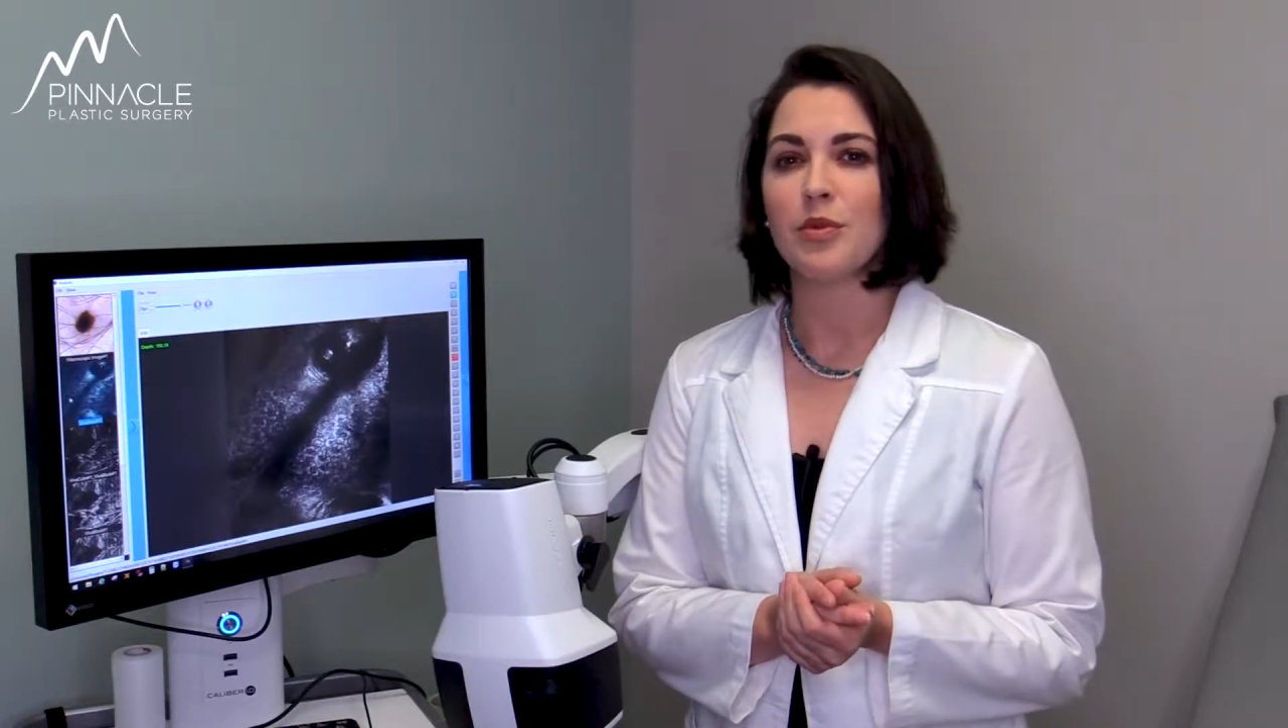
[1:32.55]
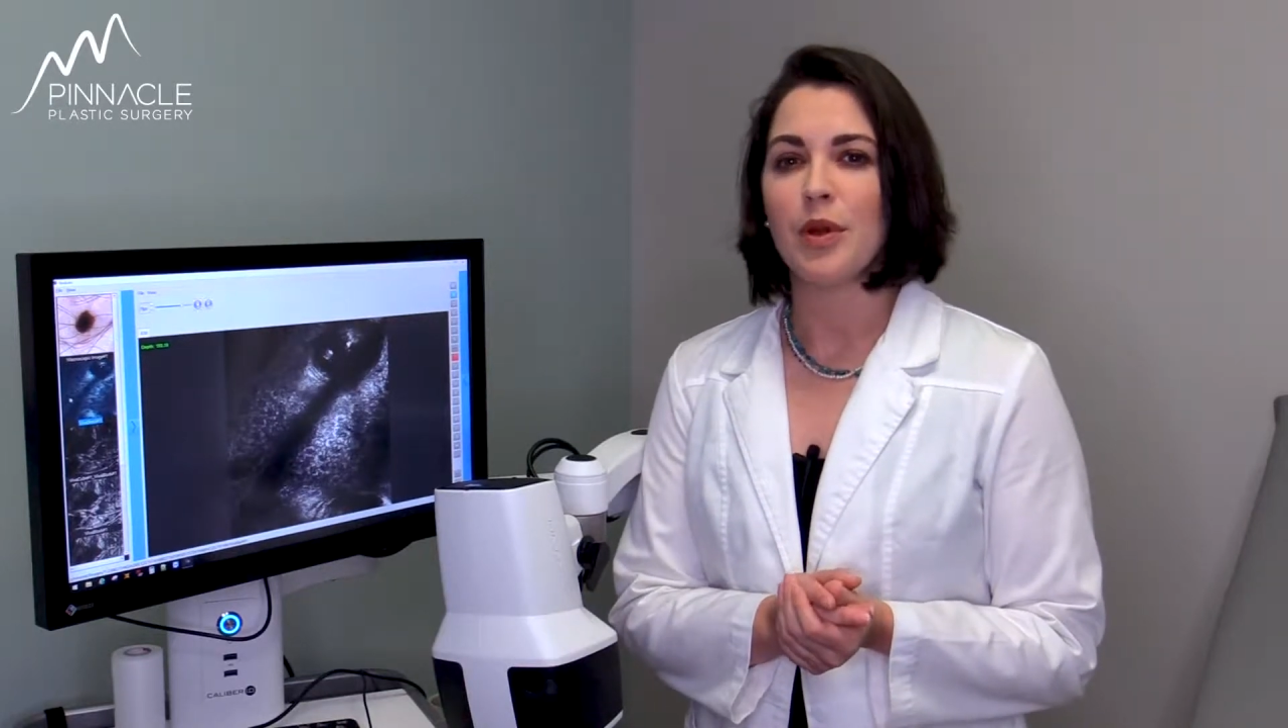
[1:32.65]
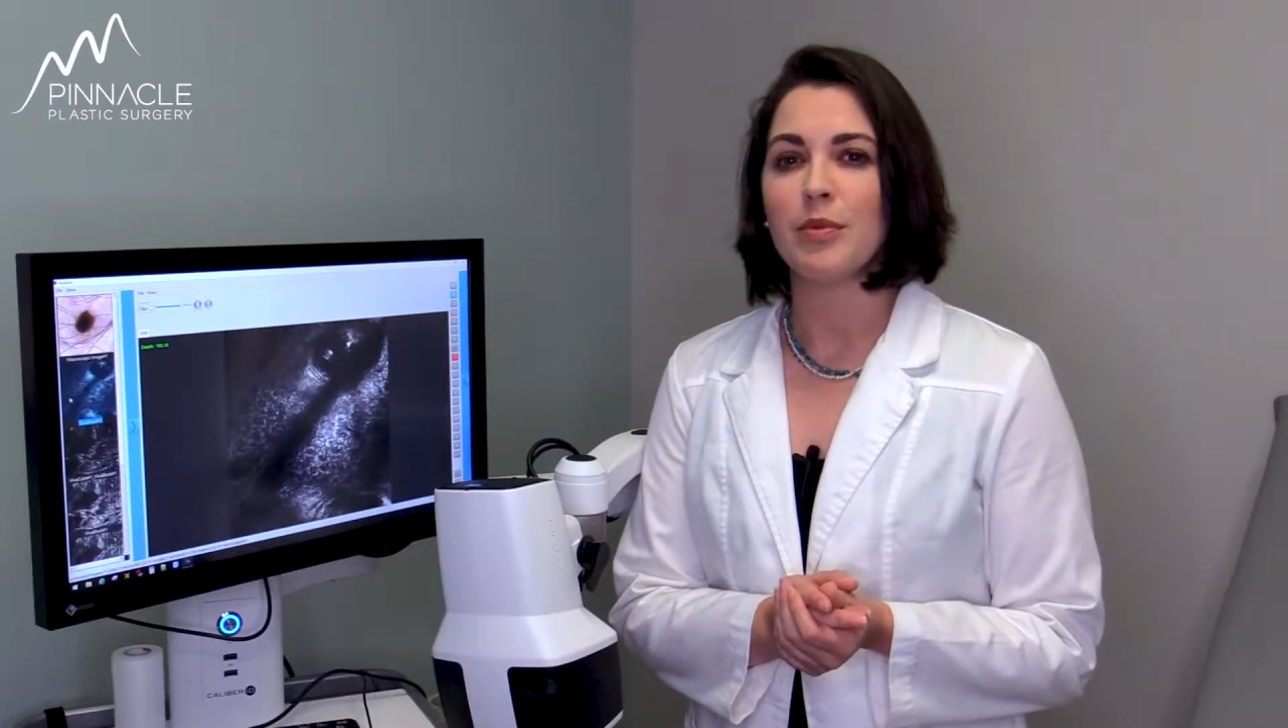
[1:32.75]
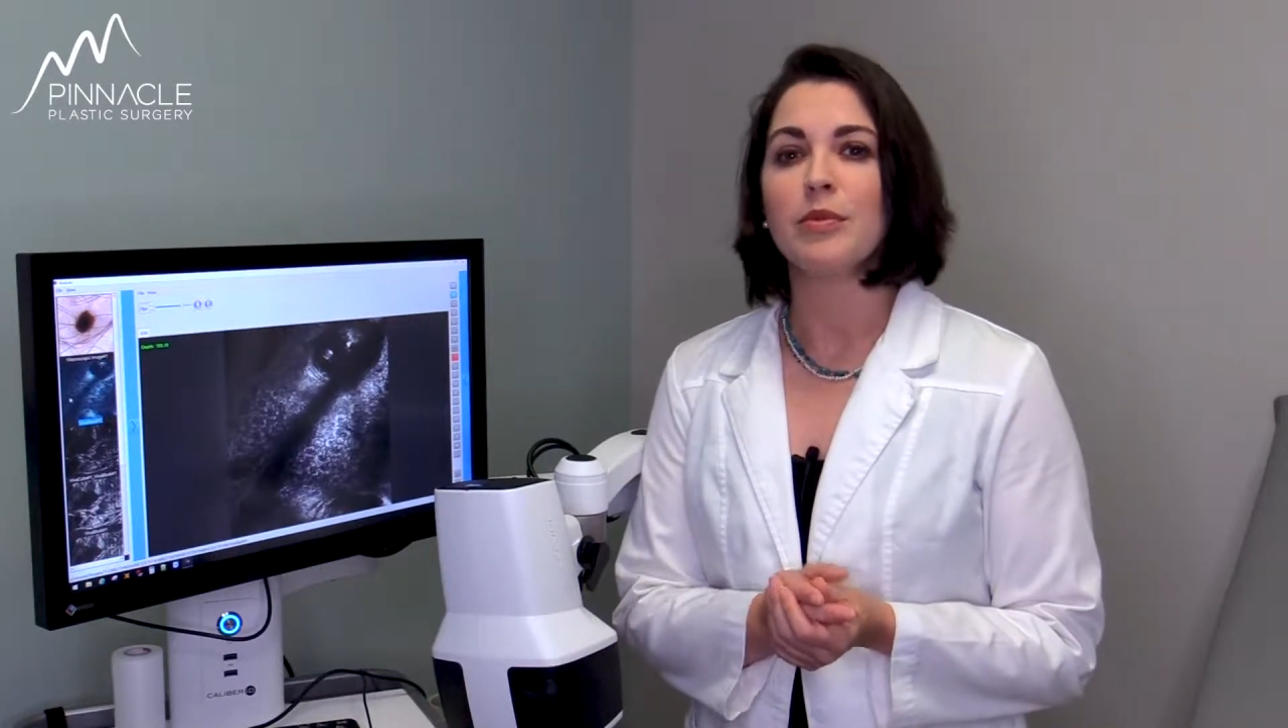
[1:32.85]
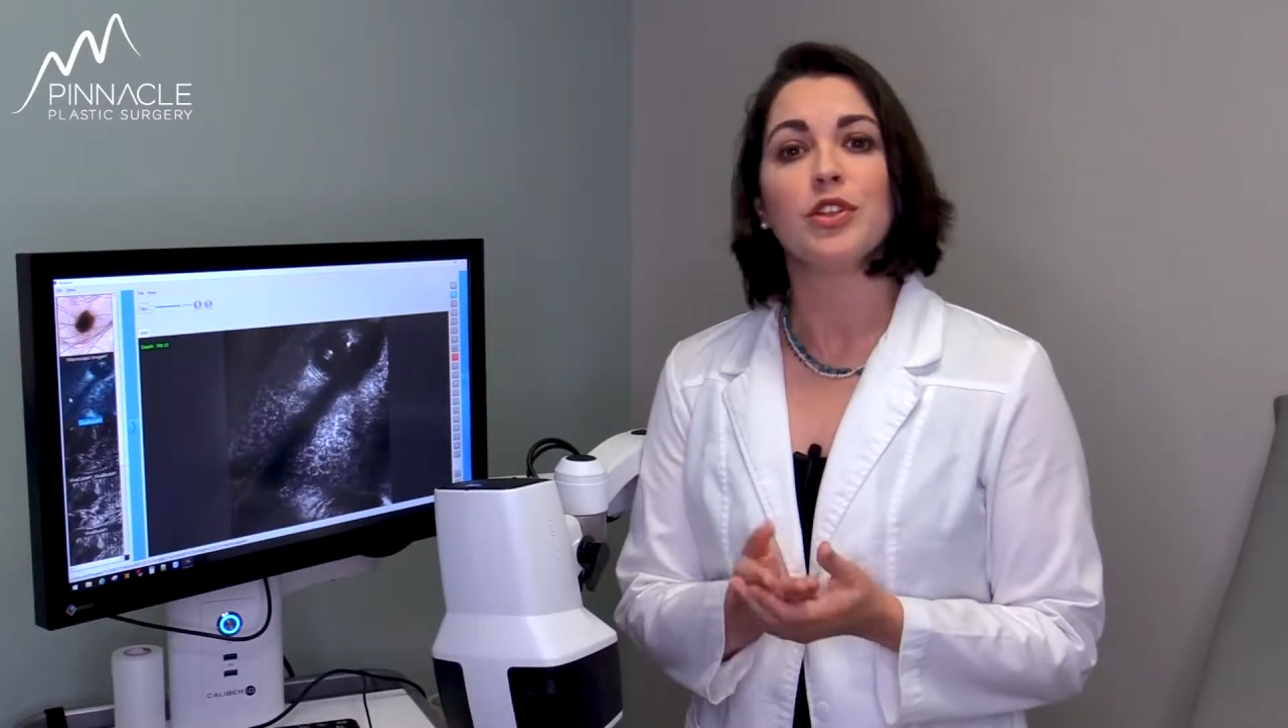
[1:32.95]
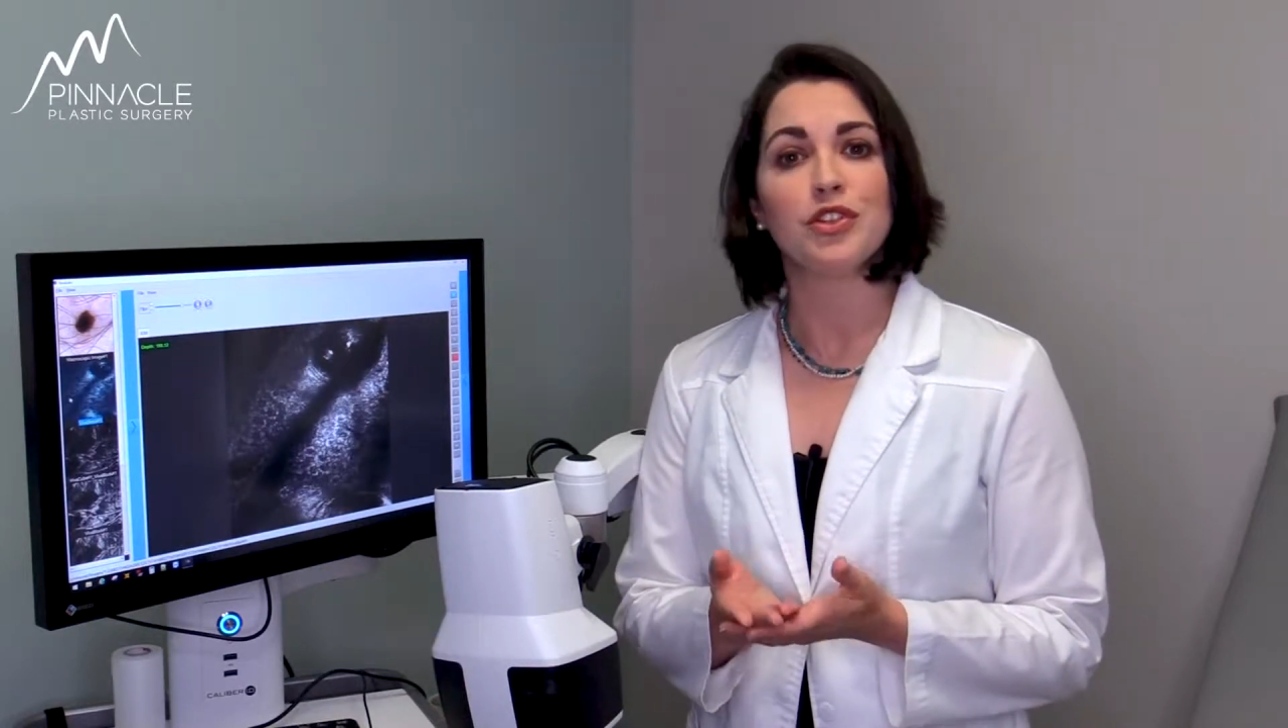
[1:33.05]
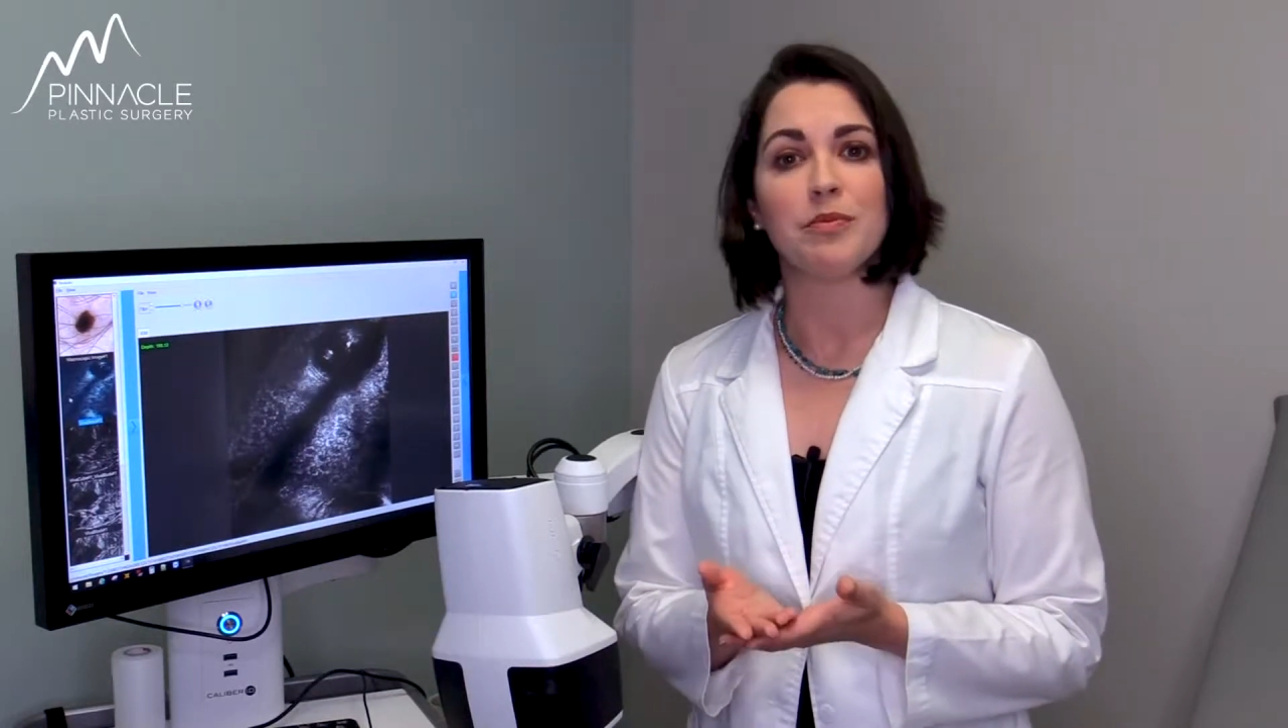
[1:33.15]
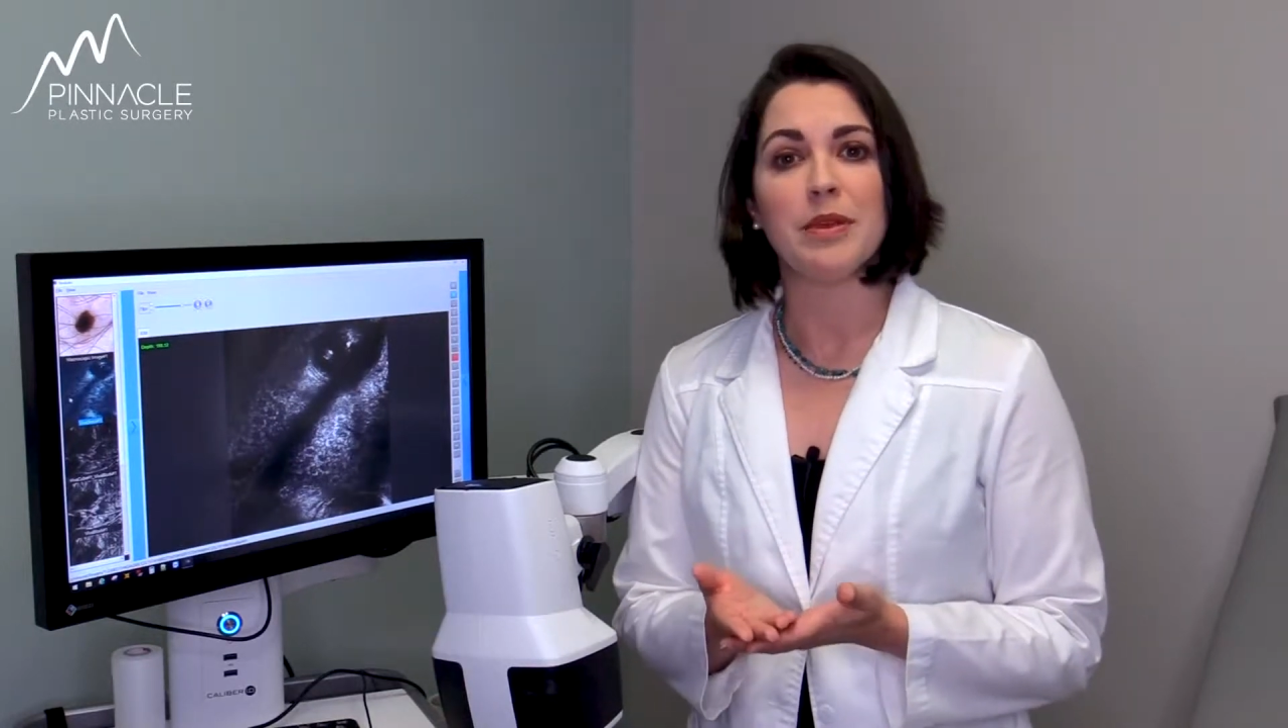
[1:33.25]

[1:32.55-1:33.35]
probably should